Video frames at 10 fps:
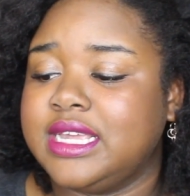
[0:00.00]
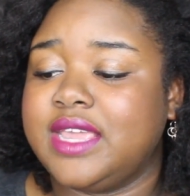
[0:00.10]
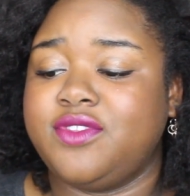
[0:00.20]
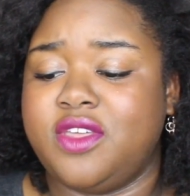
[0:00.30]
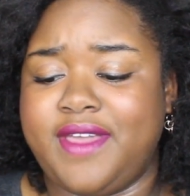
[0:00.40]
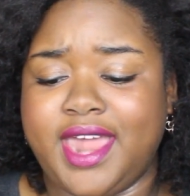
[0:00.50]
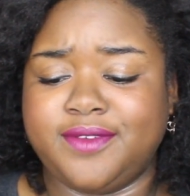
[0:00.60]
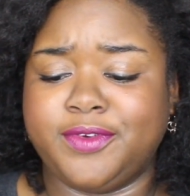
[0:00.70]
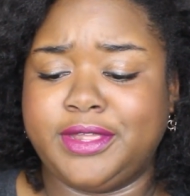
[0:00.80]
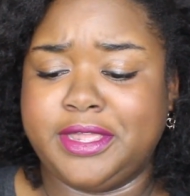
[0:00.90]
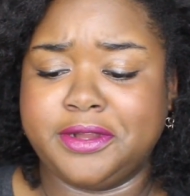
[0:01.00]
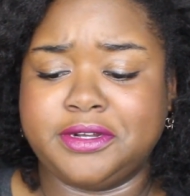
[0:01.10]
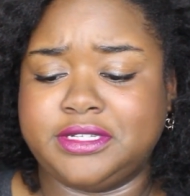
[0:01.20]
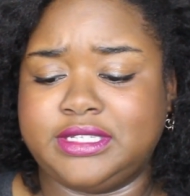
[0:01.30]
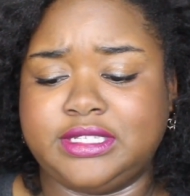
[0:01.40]
Even though I've had it for
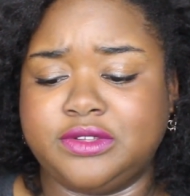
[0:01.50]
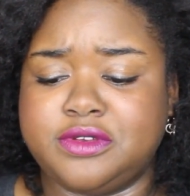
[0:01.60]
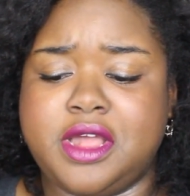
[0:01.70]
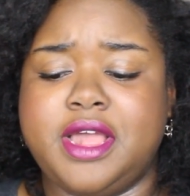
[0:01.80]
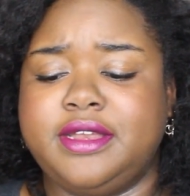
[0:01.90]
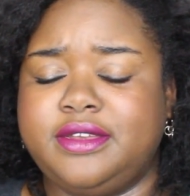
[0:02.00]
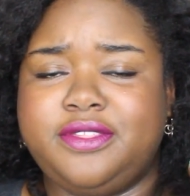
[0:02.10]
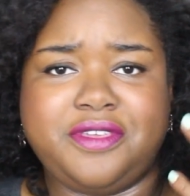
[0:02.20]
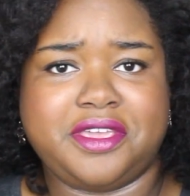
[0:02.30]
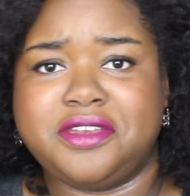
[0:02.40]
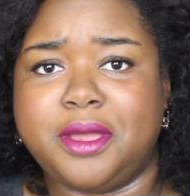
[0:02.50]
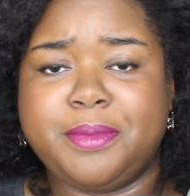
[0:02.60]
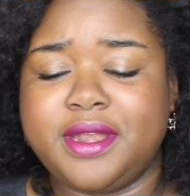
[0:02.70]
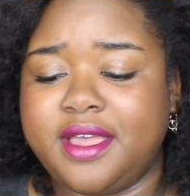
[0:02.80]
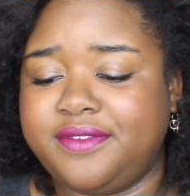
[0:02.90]
years, it's still not thickened up
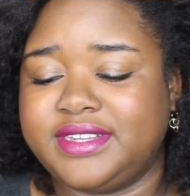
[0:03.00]
enough.